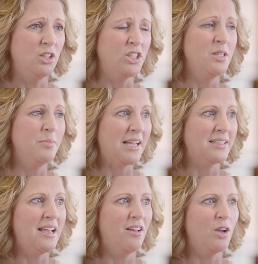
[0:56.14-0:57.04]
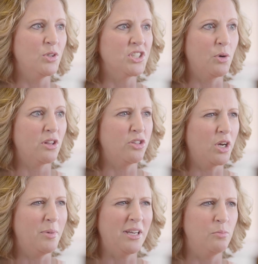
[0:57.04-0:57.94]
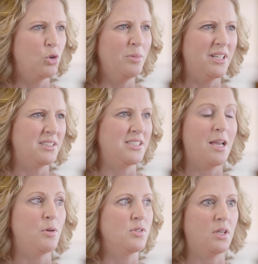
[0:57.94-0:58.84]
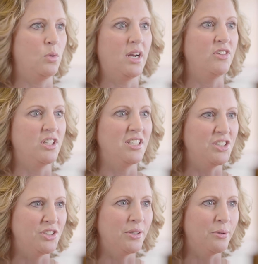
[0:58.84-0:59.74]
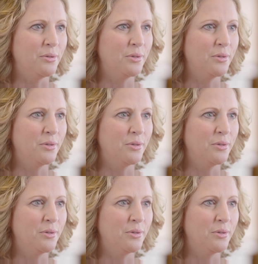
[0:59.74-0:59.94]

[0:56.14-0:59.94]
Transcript: Looking back now, I wish I would have thought about it more, but at the time I was like, whatever you need to do.